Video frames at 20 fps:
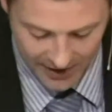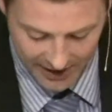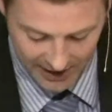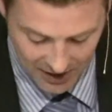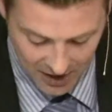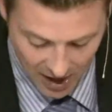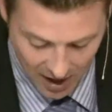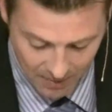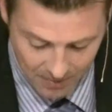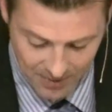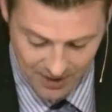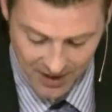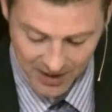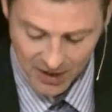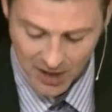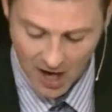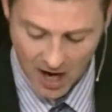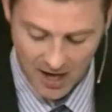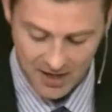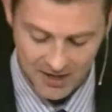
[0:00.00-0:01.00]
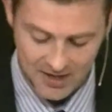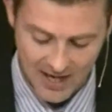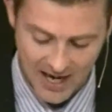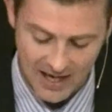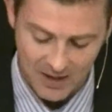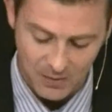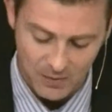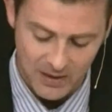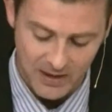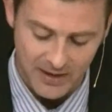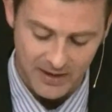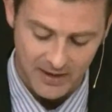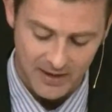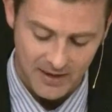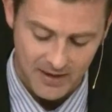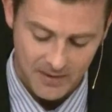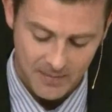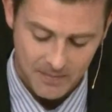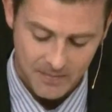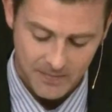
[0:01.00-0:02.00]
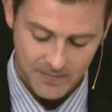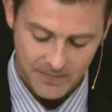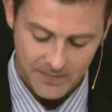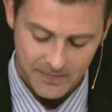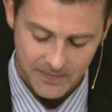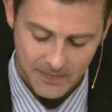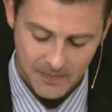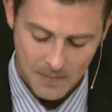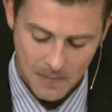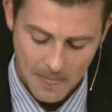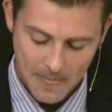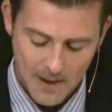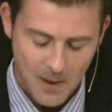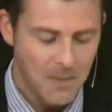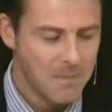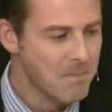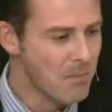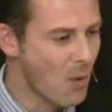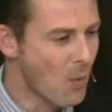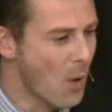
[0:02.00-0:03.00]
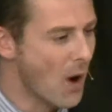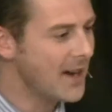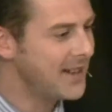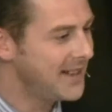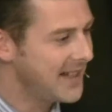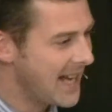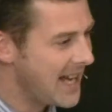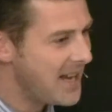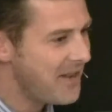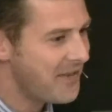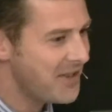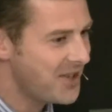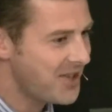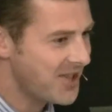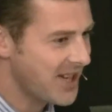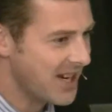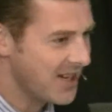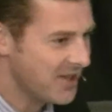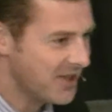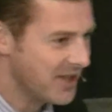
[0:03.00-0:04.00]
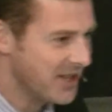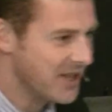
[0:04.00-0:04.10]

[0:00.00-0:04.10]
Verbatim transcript: that it comes in contact with. But what David says